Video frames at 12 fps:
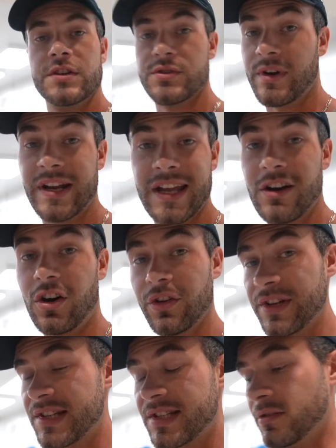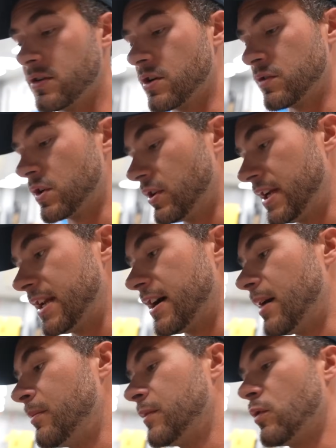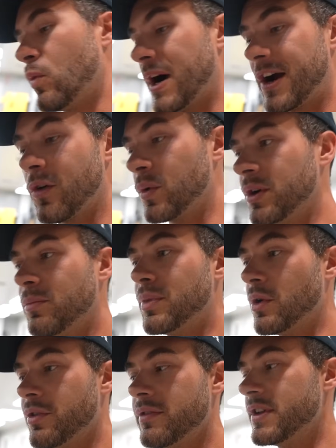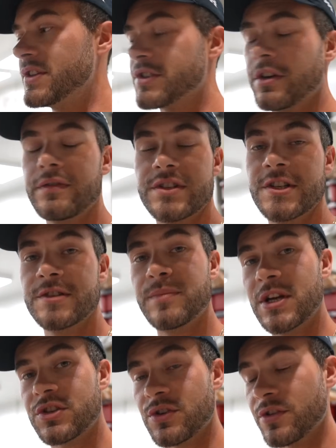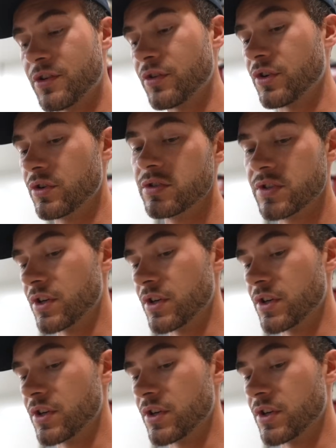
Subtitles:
So I'm going to get all this silicone cleaned up, wire wheel both of these surfaces, make sure that they're good to